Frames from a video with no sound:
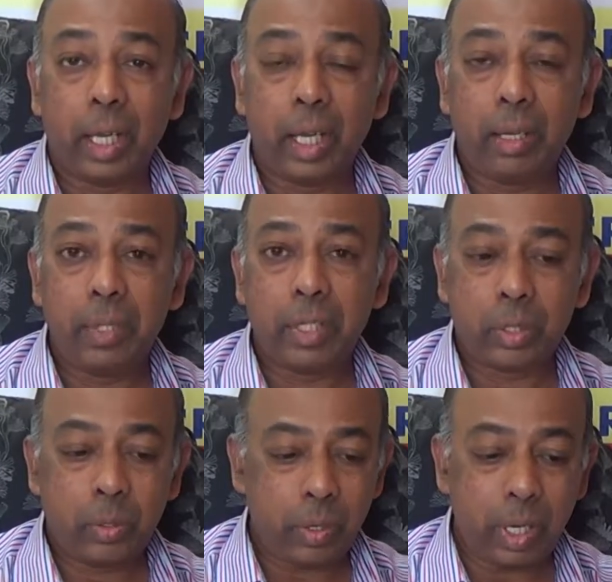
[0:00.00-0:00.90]
If the
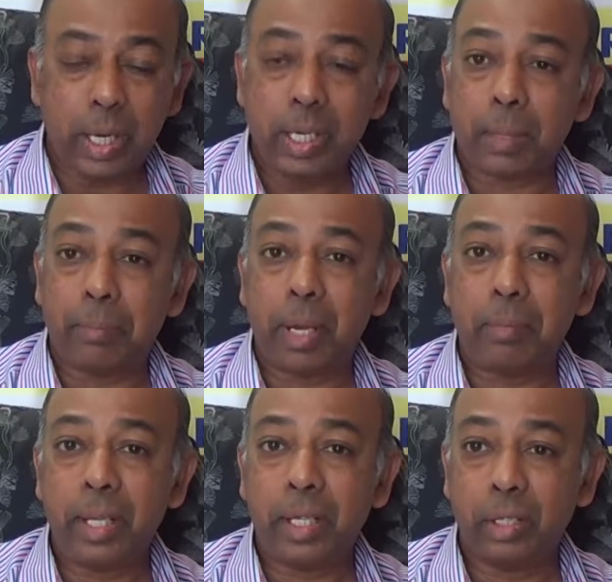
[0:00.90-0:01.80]
school is a
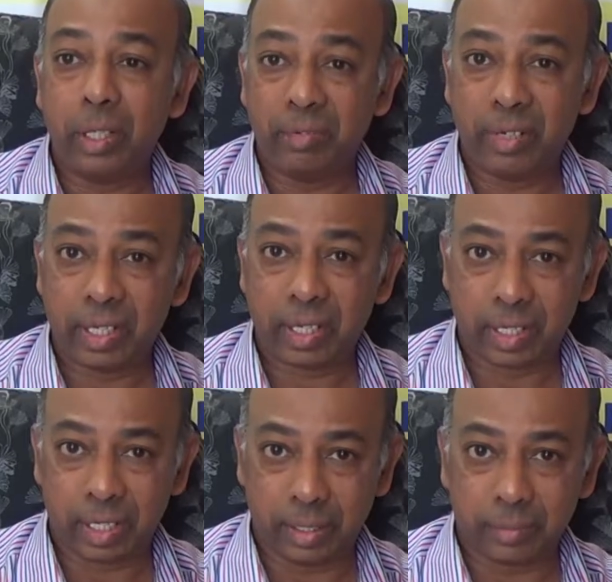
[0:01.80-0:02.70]
public
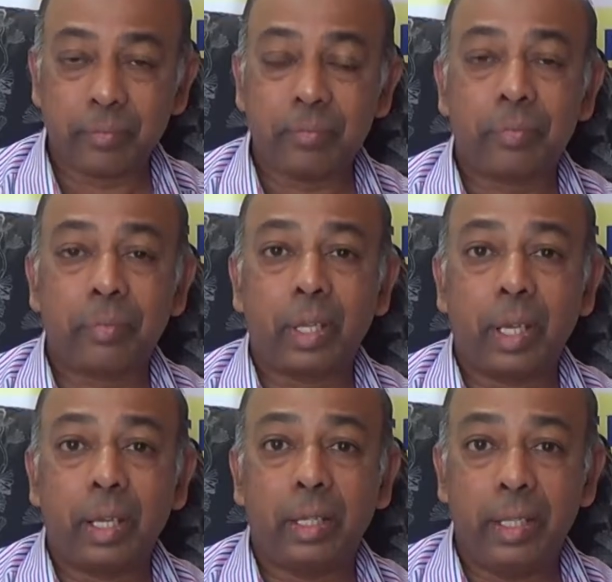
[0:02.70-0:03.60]
university,
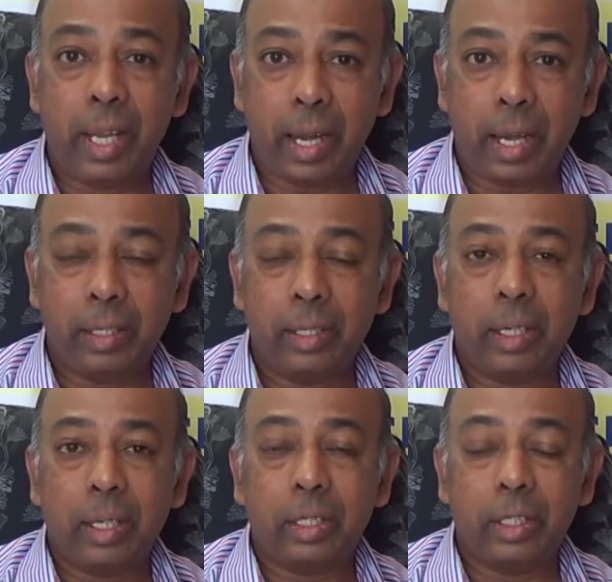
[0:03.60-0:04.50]
then
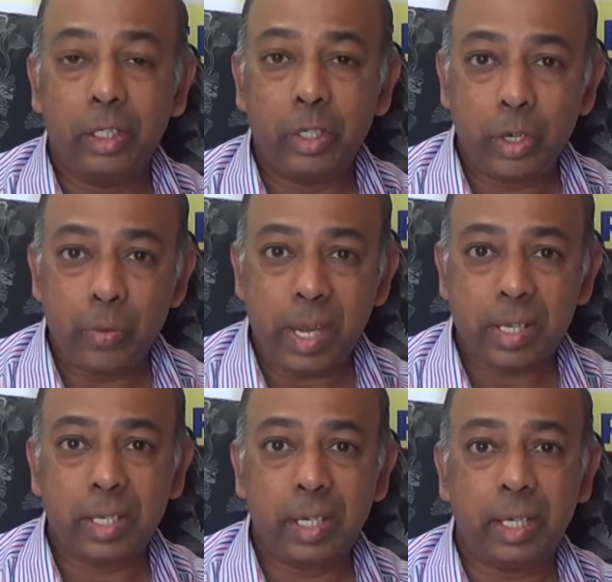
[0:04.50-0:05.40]
the
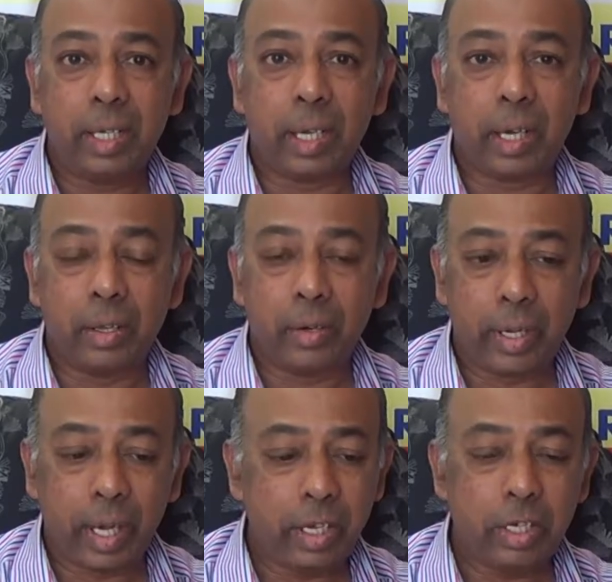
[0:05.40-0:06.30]
university
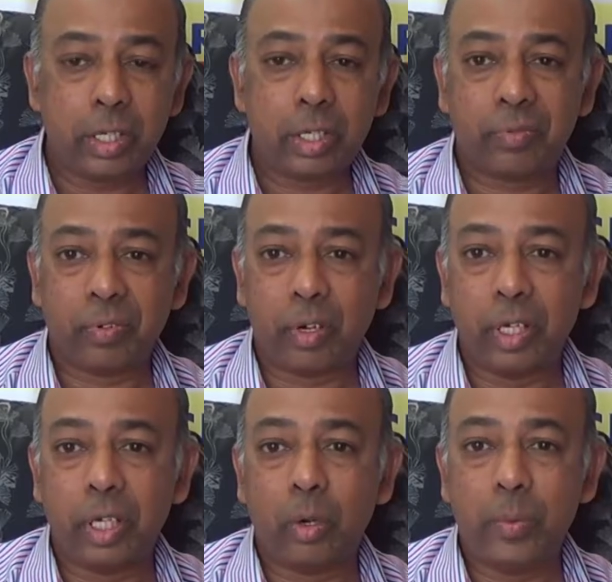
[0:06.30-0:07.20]
arranges for
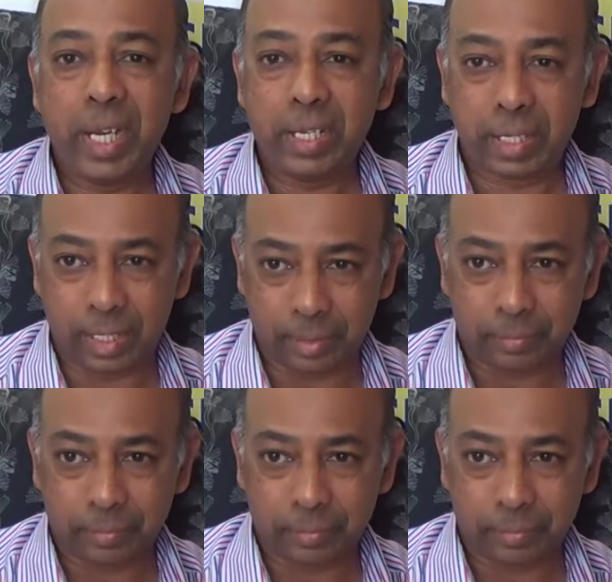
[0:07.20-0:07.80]
your visa.